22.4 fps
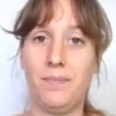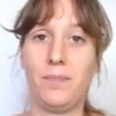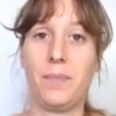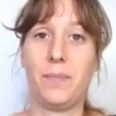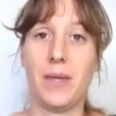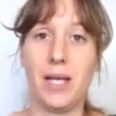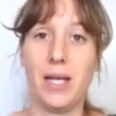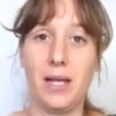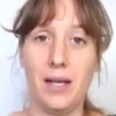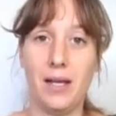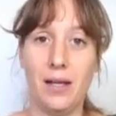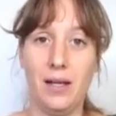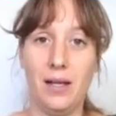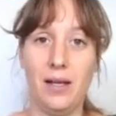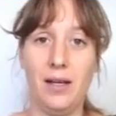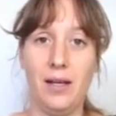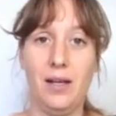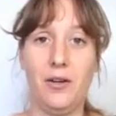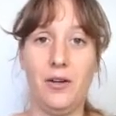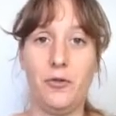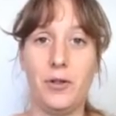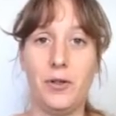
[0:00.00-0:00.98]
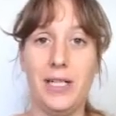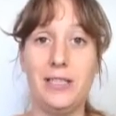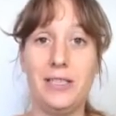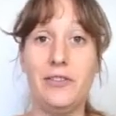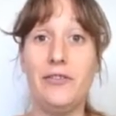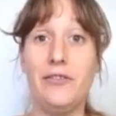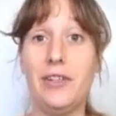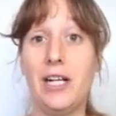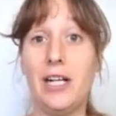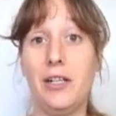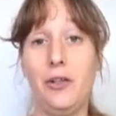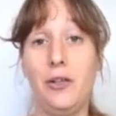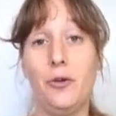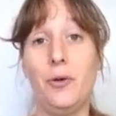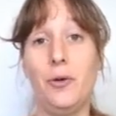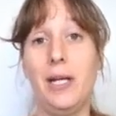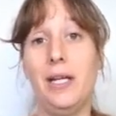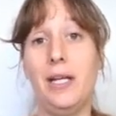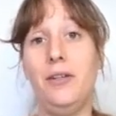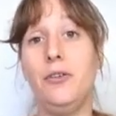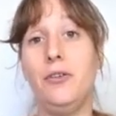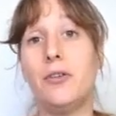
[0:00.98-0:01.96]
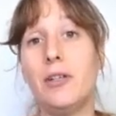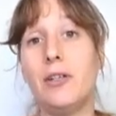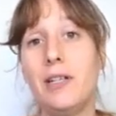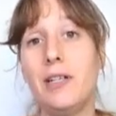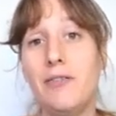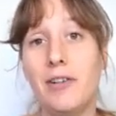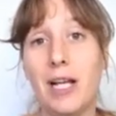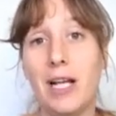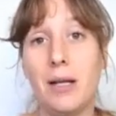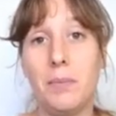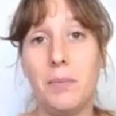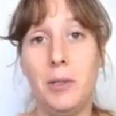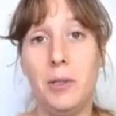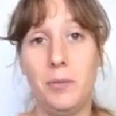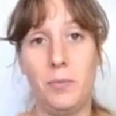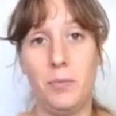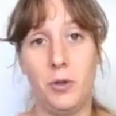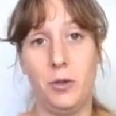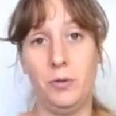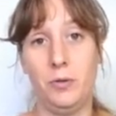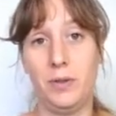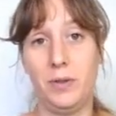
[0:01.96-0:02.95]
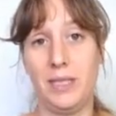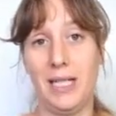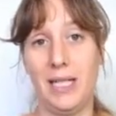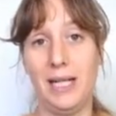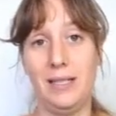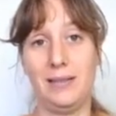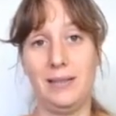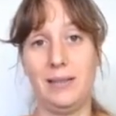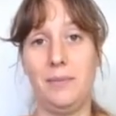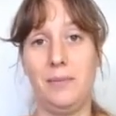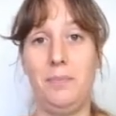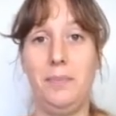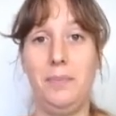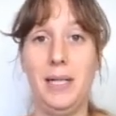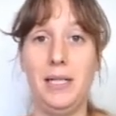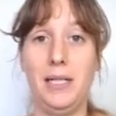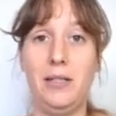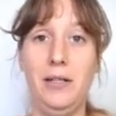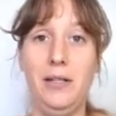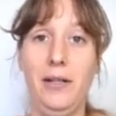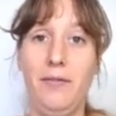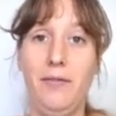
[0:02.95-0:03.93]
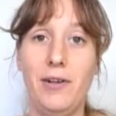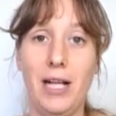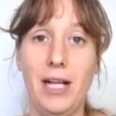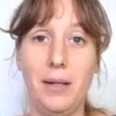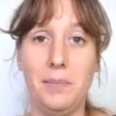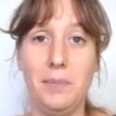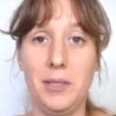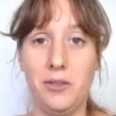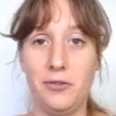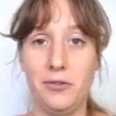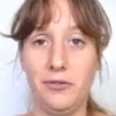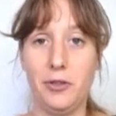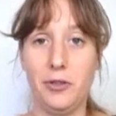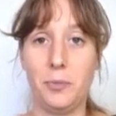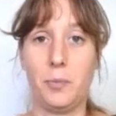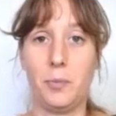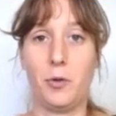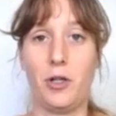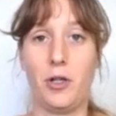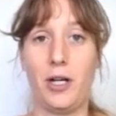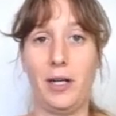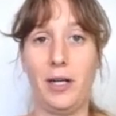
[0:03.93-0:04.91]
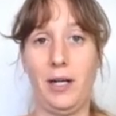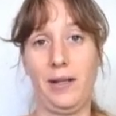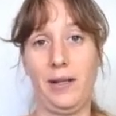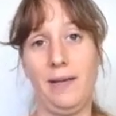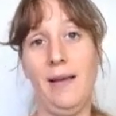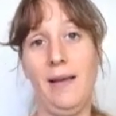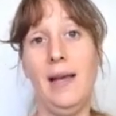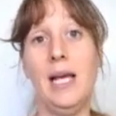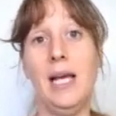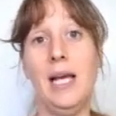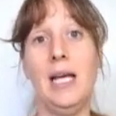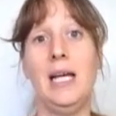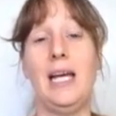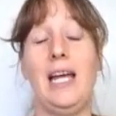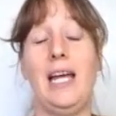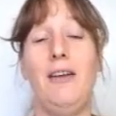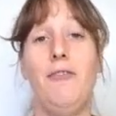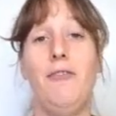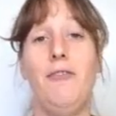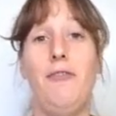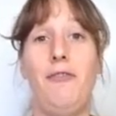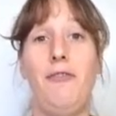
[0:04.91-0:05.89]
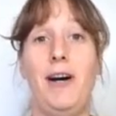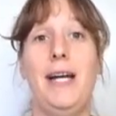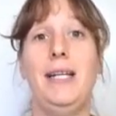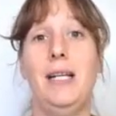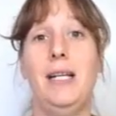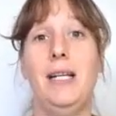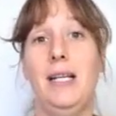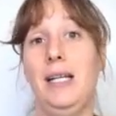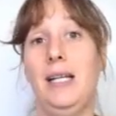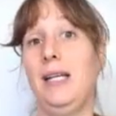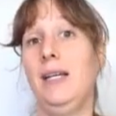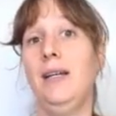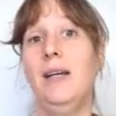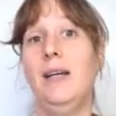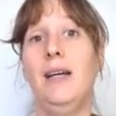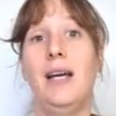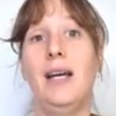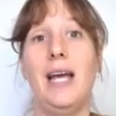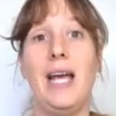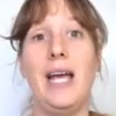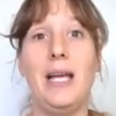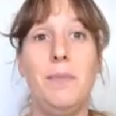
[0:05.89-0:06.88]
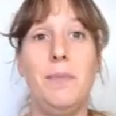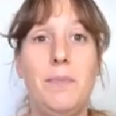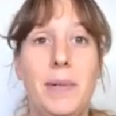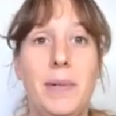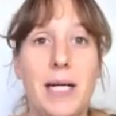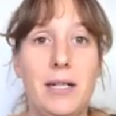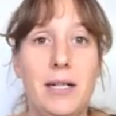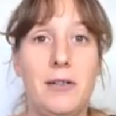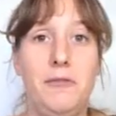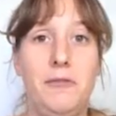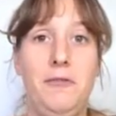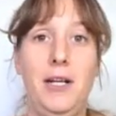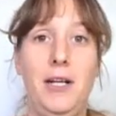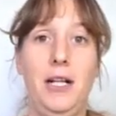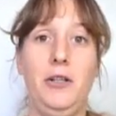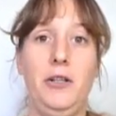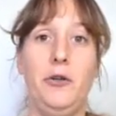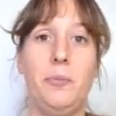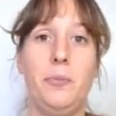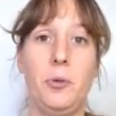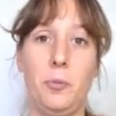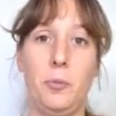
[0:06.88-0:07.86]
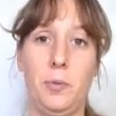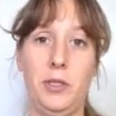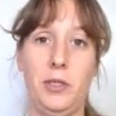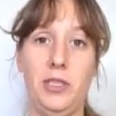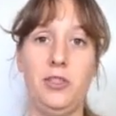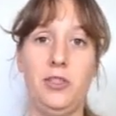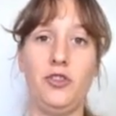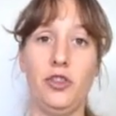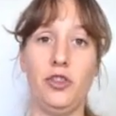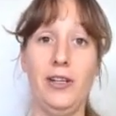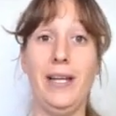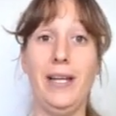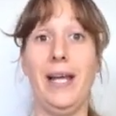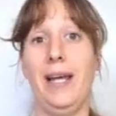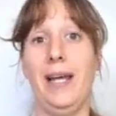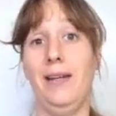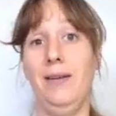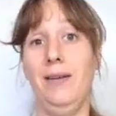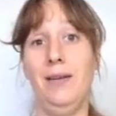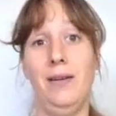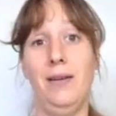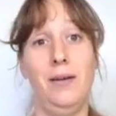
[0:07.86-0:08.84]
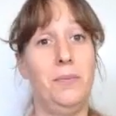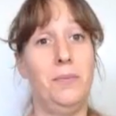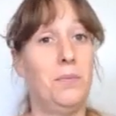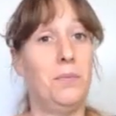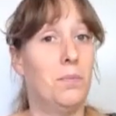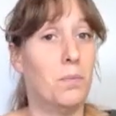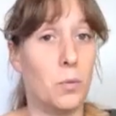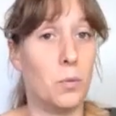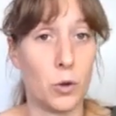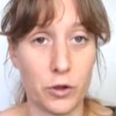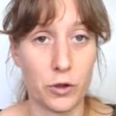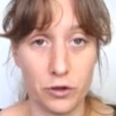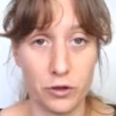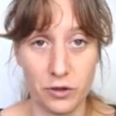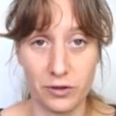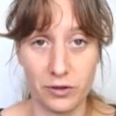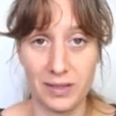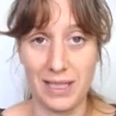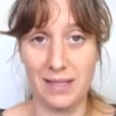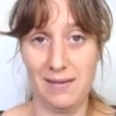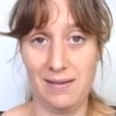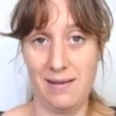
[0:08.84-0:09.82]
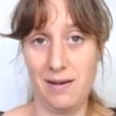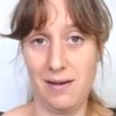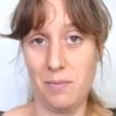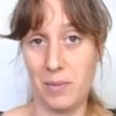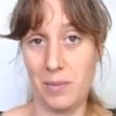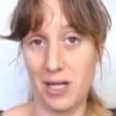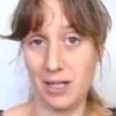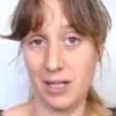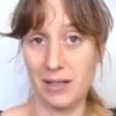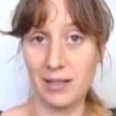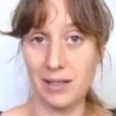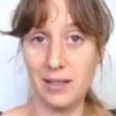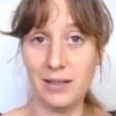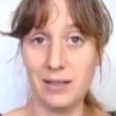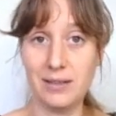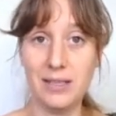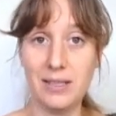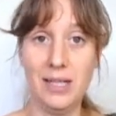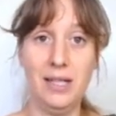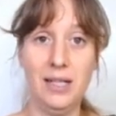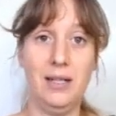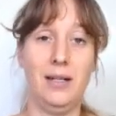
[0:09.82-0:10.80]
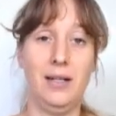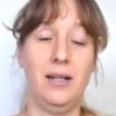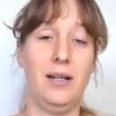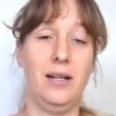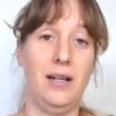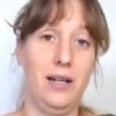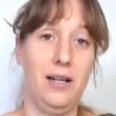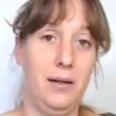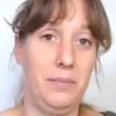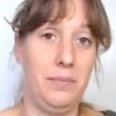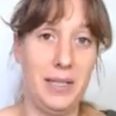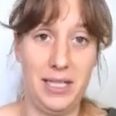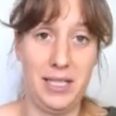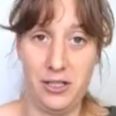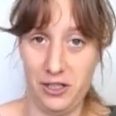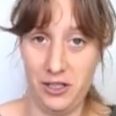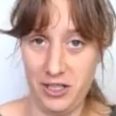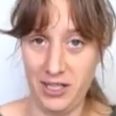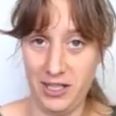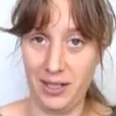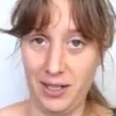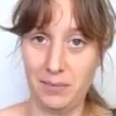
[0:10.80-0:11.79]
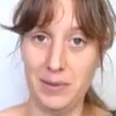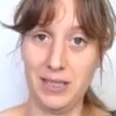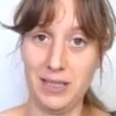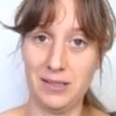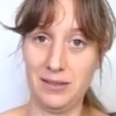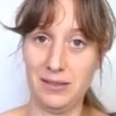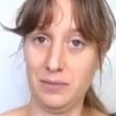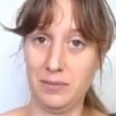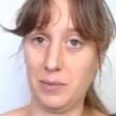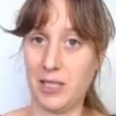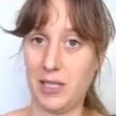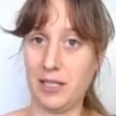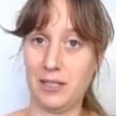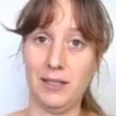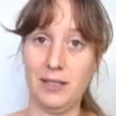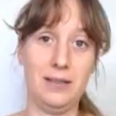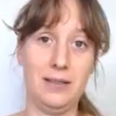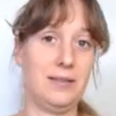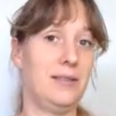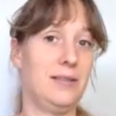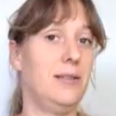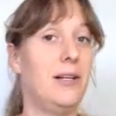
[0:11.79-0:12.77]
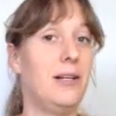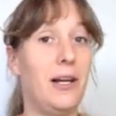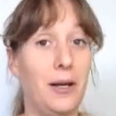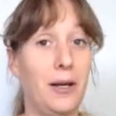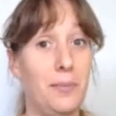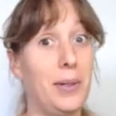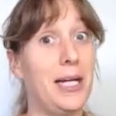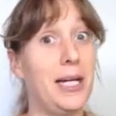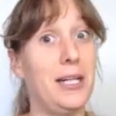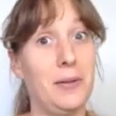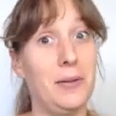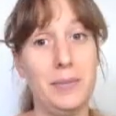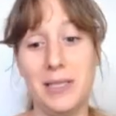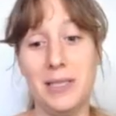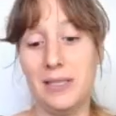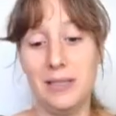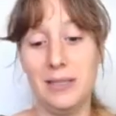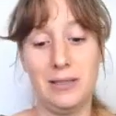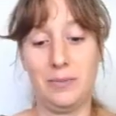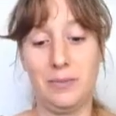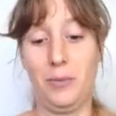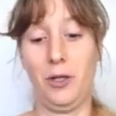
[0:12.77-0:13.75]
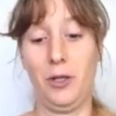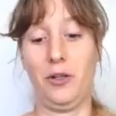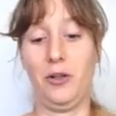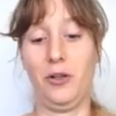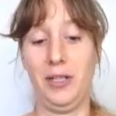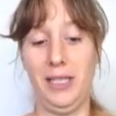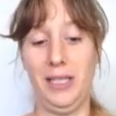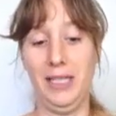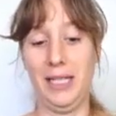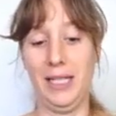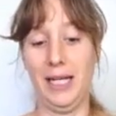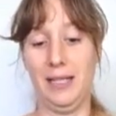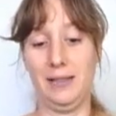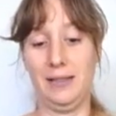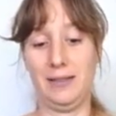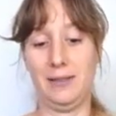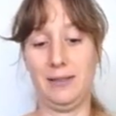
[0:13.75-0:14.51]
a greater value in your development process, a better development of your product, and finally a better value proposition and more success in the market, a better segmented market, a better business model in the end.